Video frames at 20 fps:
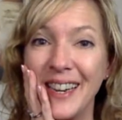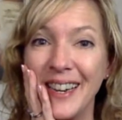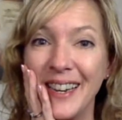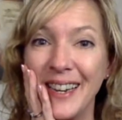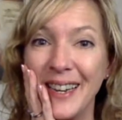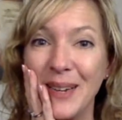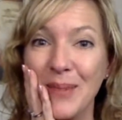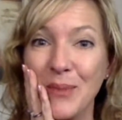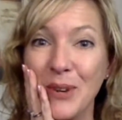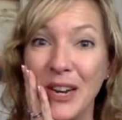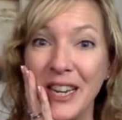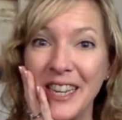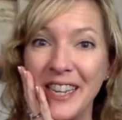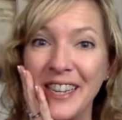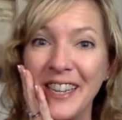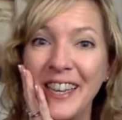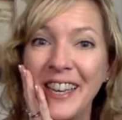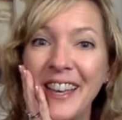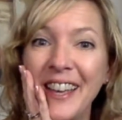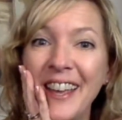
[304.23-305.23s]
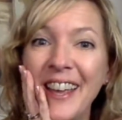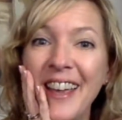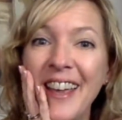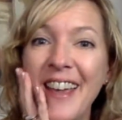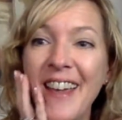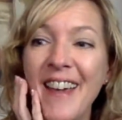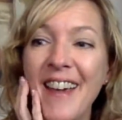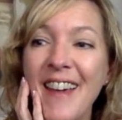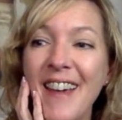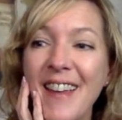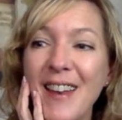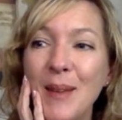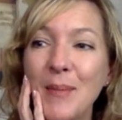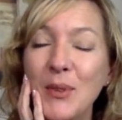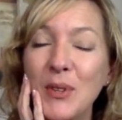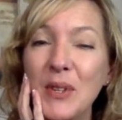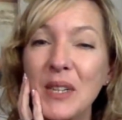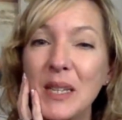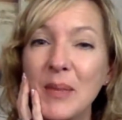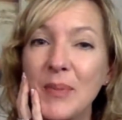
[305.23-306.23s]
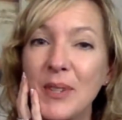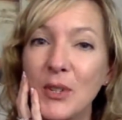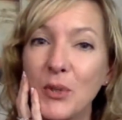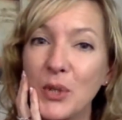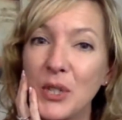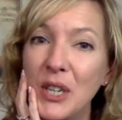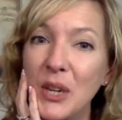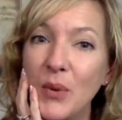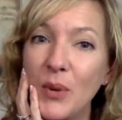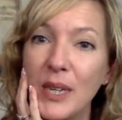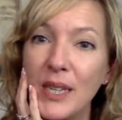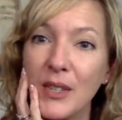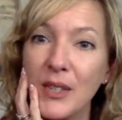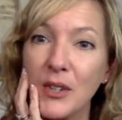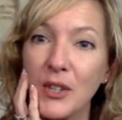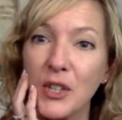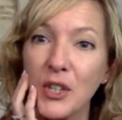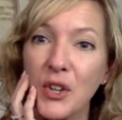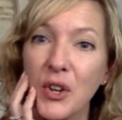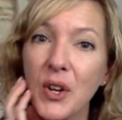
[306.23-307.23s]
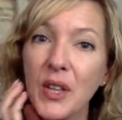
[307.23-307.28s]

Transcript: geek I am, right? And I'm doing some interesting research